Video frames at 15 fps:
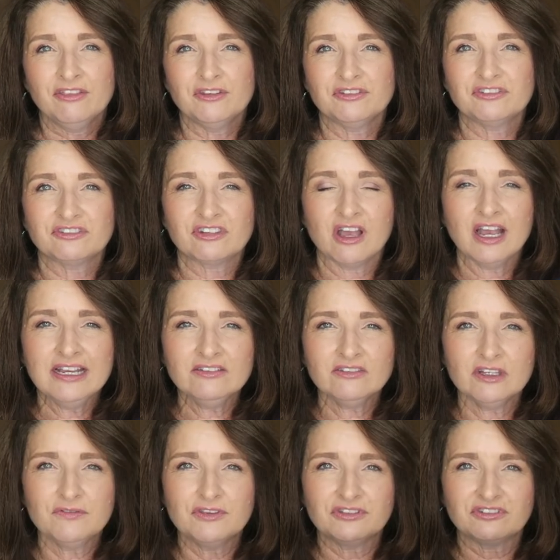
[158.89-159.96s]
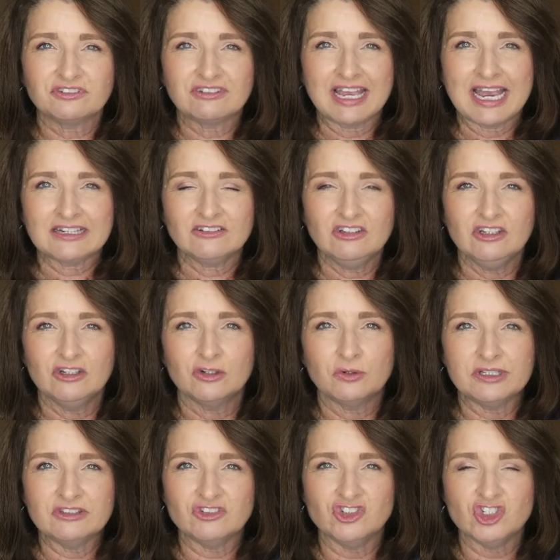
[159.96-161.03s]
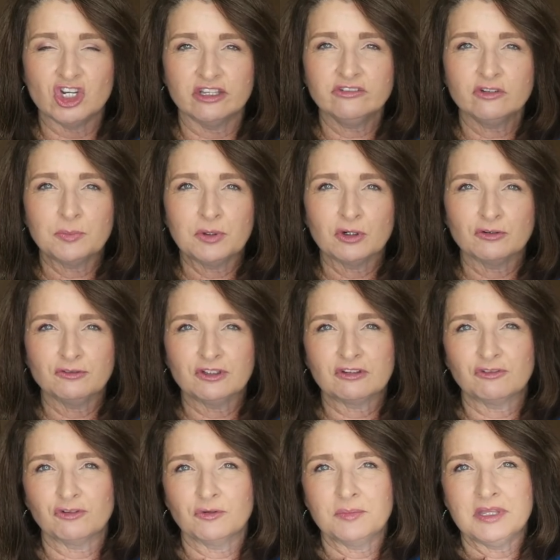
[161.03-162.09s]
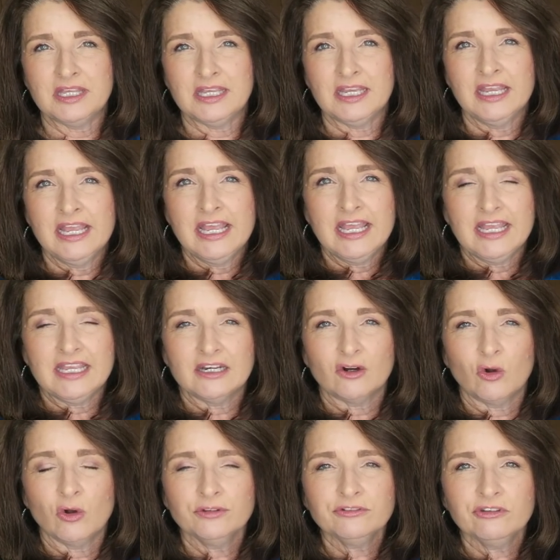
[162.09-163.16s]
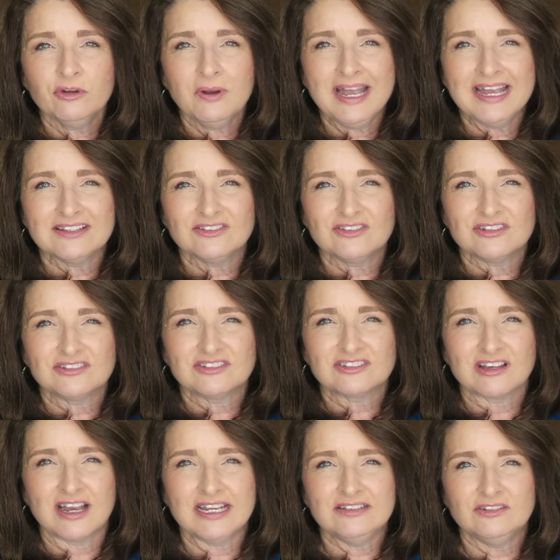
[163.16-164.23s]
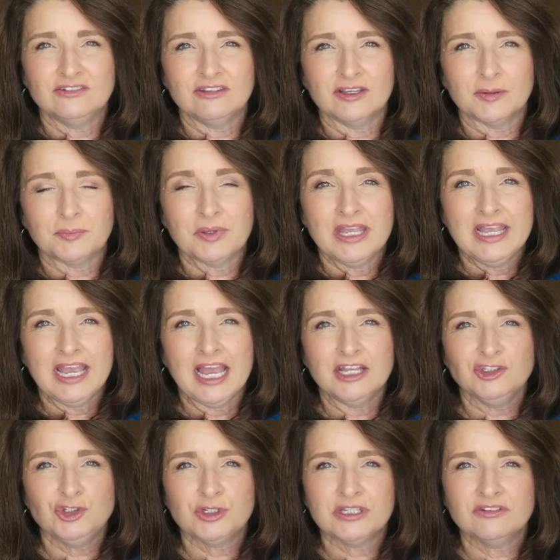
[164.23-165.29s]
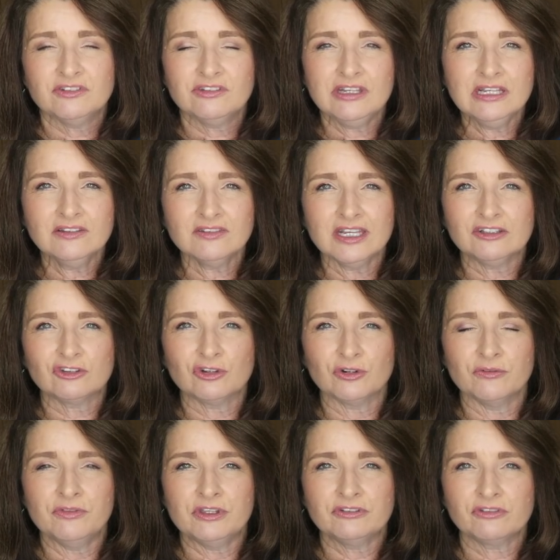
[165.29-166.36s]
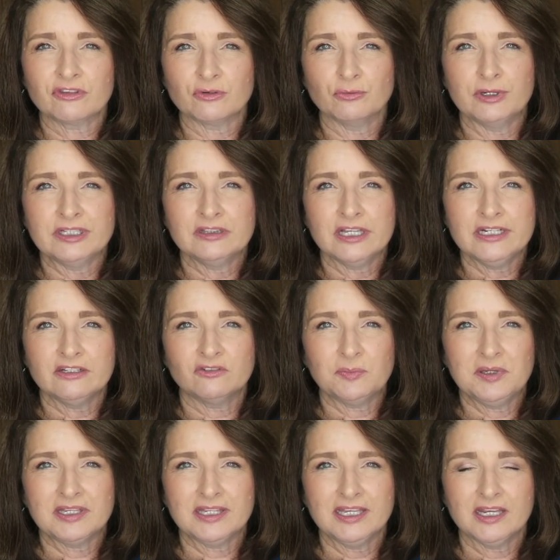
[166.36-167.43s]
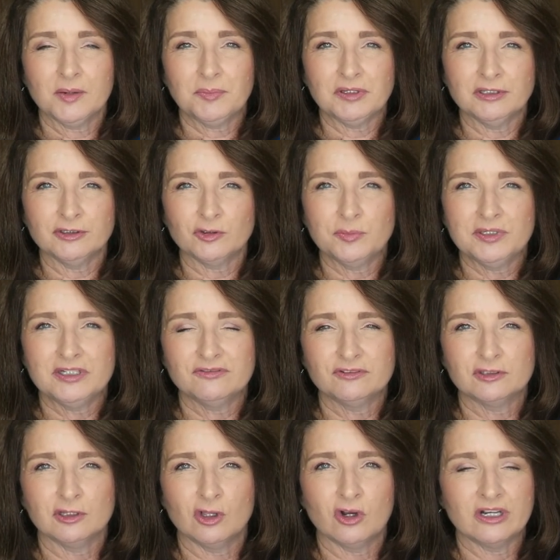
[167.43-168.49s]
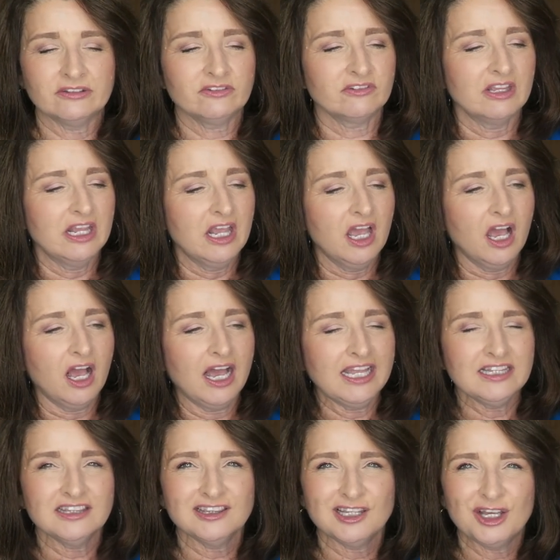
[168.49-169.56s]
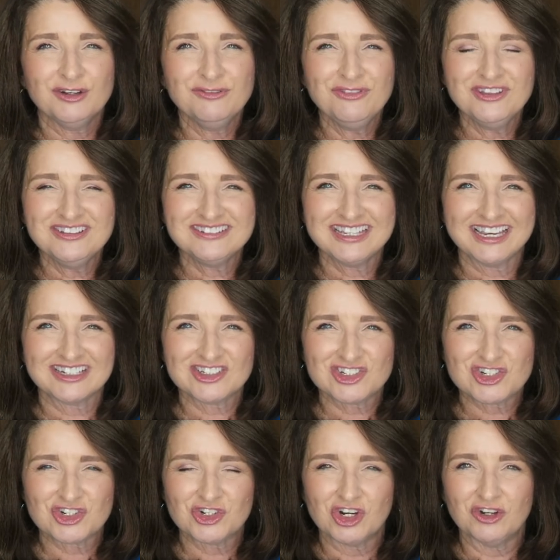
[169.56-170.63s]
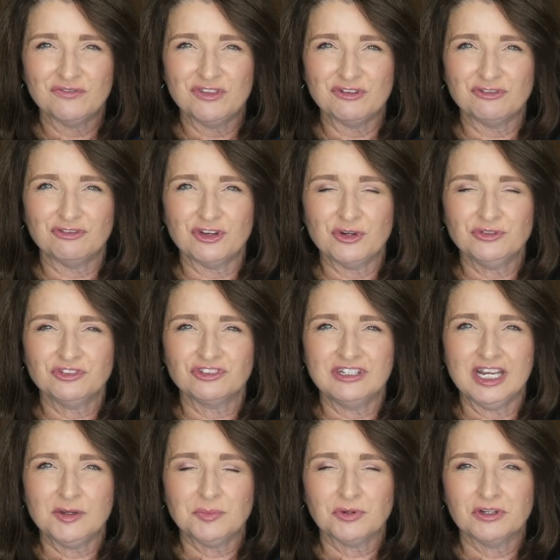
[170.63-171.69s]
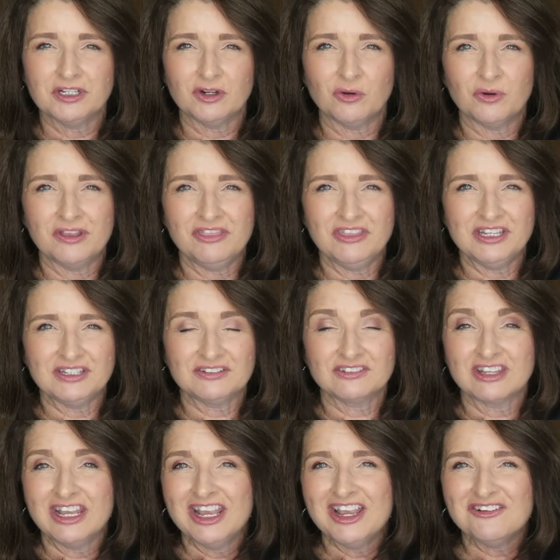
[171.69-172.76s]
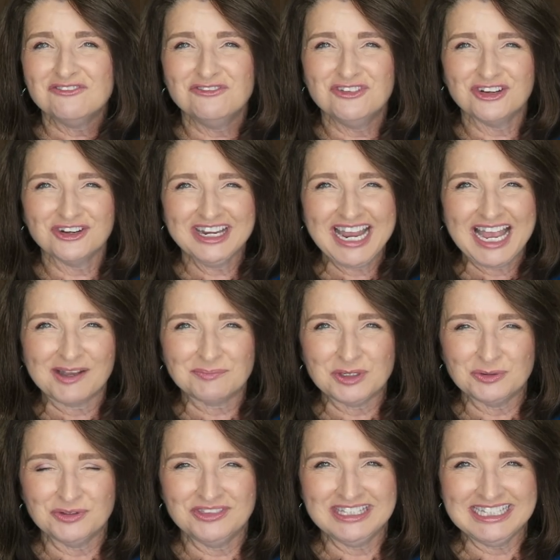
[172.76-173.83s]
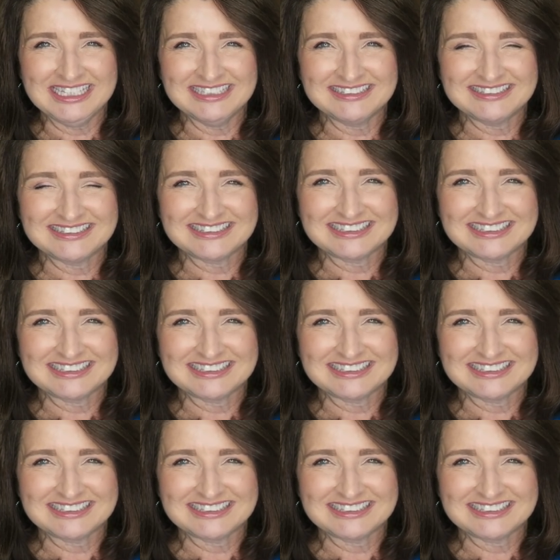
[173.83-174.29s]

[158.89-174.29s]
The size of the stacked heel is just perfect for me. It also has the side zip, and you can see as I turn this, the ring light is picking up a little bit of gloss. I love the texture of the faux snake print on this. Very happy with these.